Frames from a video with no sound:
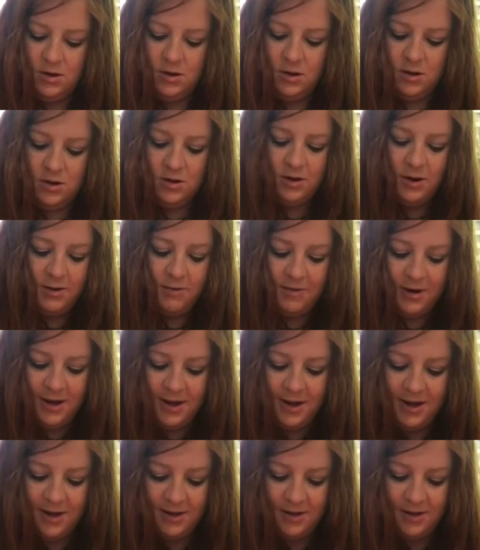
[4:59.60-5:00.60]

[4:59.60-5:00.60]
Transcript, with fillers: All right, ready?